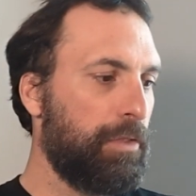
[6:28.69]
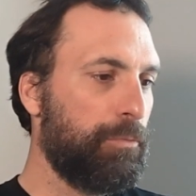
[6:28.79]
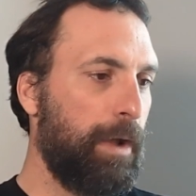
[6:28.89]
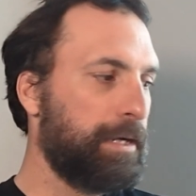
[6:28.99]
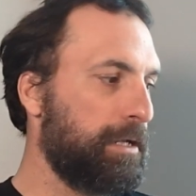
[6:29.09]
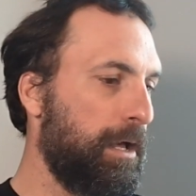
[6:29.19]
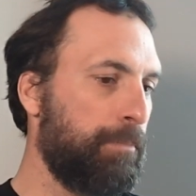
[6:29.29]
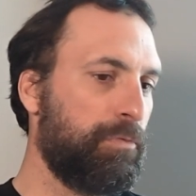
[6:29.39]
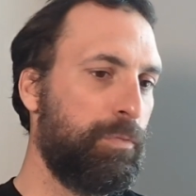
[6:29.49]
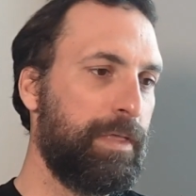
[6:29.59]
The rod
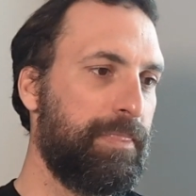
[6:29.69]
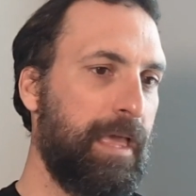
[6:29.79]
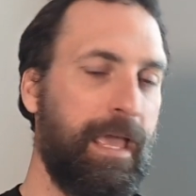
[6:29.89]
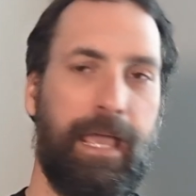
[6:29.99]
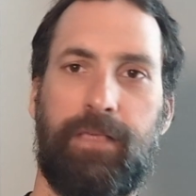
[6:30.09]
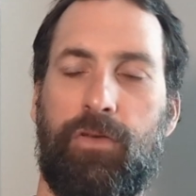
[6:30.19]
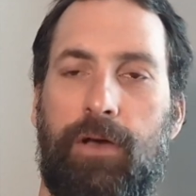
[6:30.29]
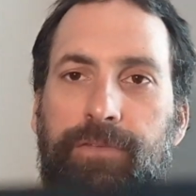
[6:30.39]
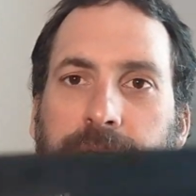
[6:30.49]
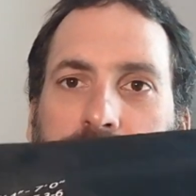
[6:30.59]
comes with a
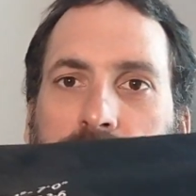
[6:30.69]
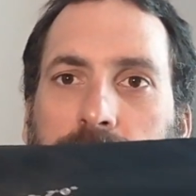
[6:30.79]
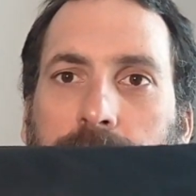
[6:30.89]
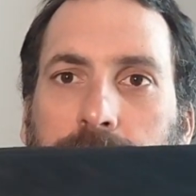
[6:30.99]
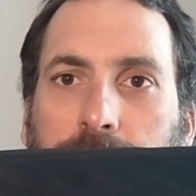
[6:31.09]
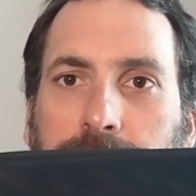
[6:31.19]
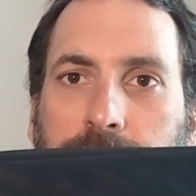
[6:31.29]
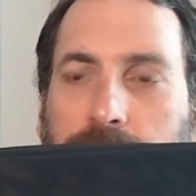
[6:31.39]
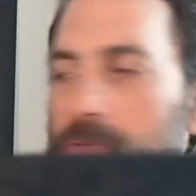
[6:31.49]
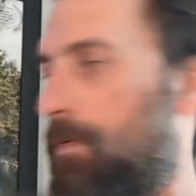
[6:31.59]
soft case like
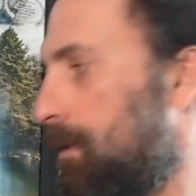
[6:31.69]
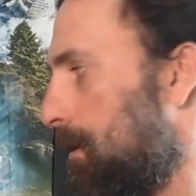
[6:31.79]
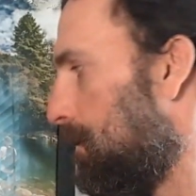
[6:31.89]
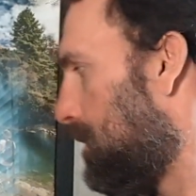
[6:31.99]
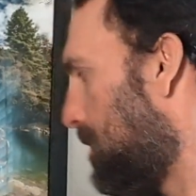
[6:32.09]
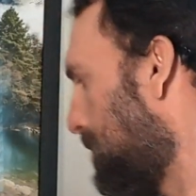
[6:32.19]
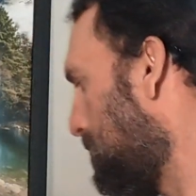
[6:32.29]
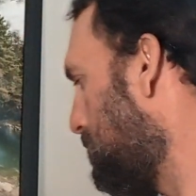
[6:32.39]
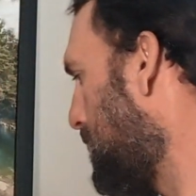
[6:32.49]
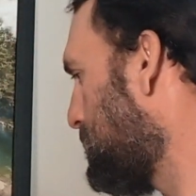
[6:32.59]
this. Let
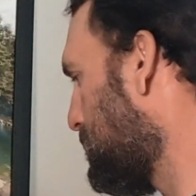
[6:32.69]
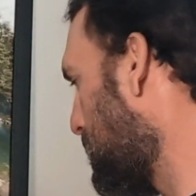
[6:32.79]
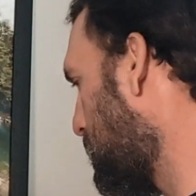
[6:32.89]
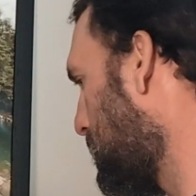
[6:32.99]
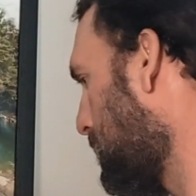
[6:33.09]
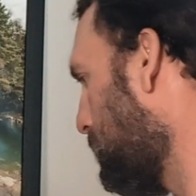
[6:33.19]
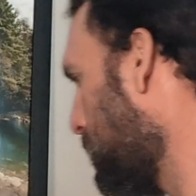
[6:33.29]
me measure this thing